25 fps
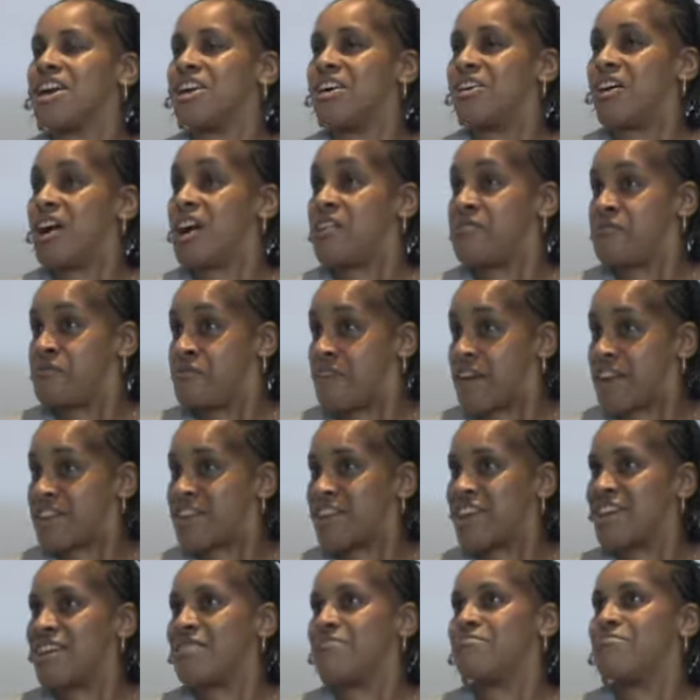I fed
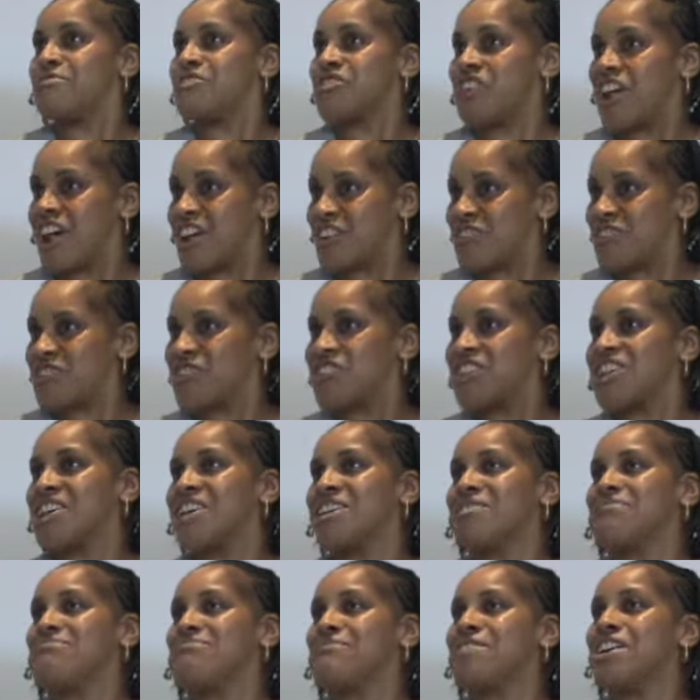him, changed
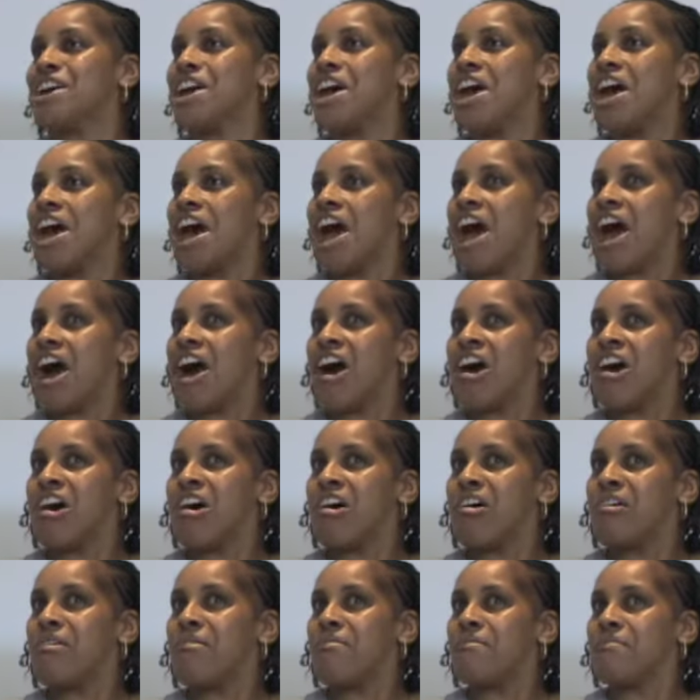him,
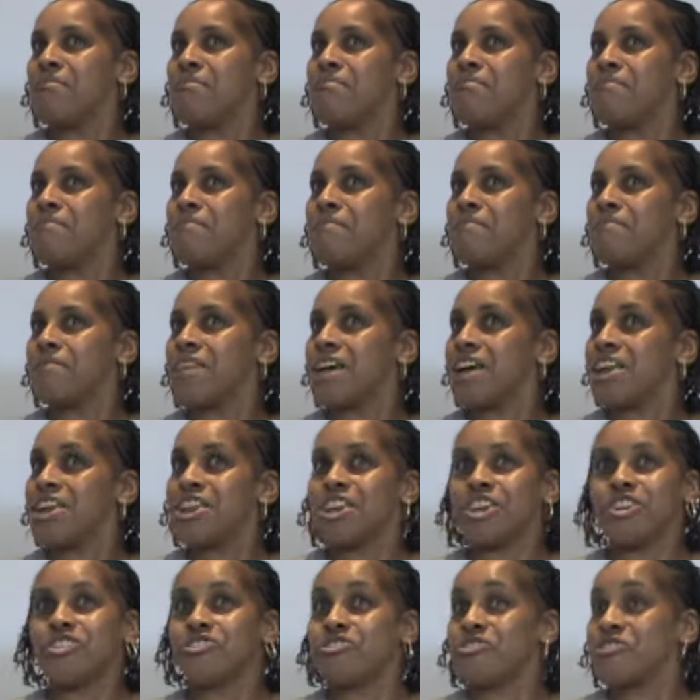and
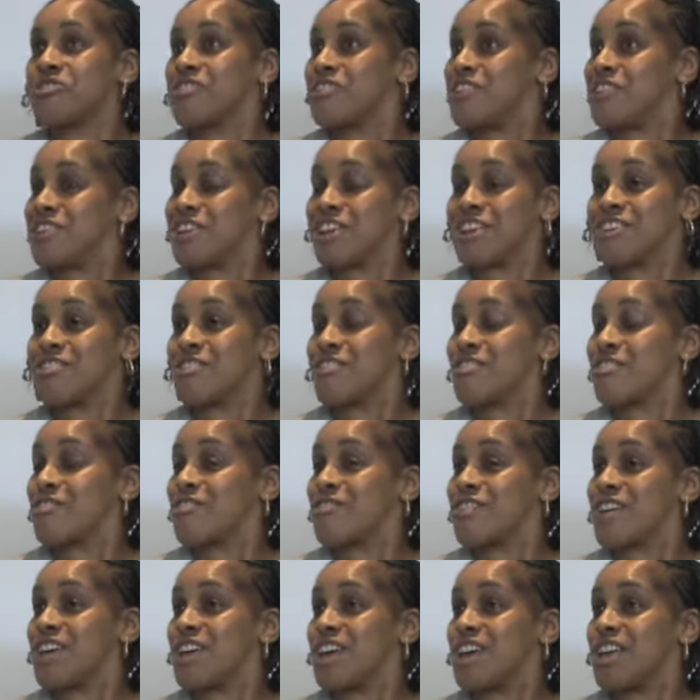he just continued
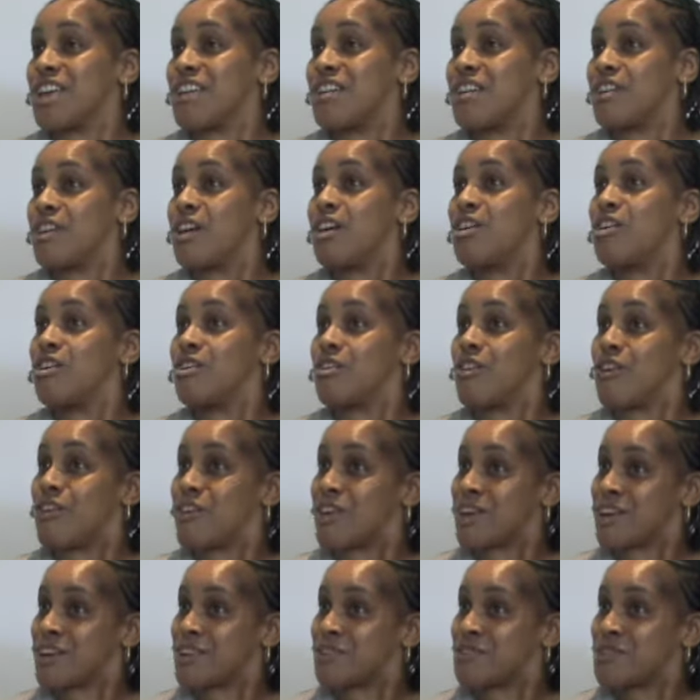looking, got a
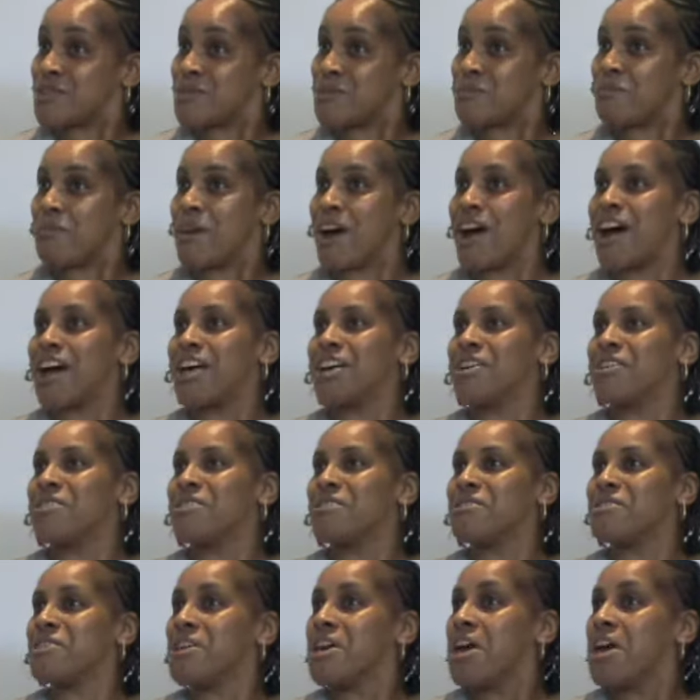little smile.